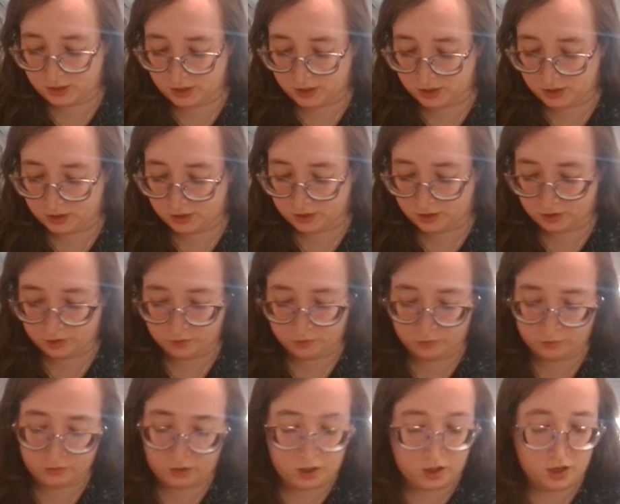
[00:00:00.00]
Let's
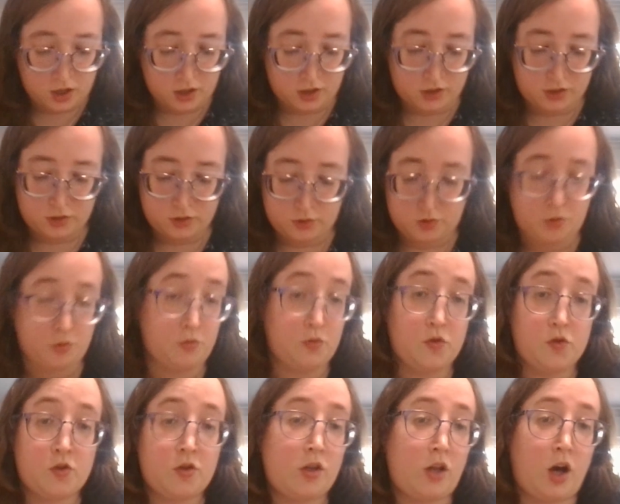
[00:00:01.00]
do
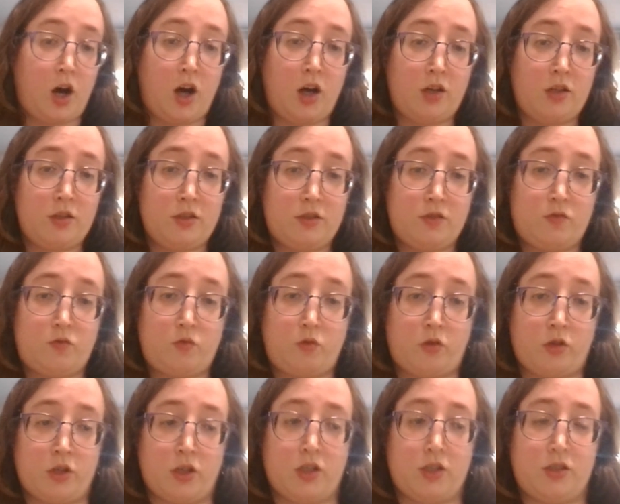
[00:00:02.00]
Goose Claw
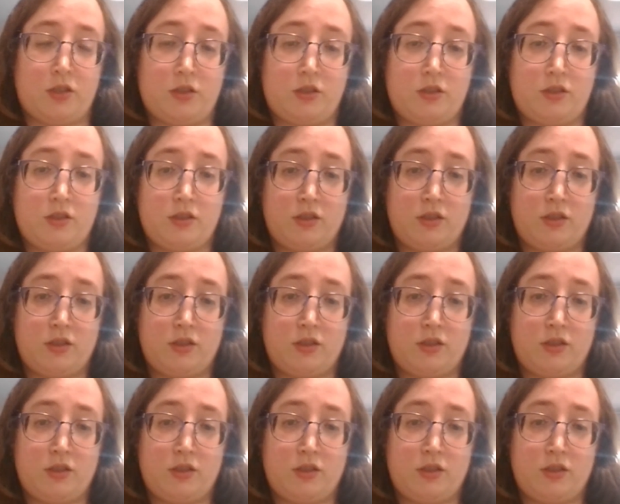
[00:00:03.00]
for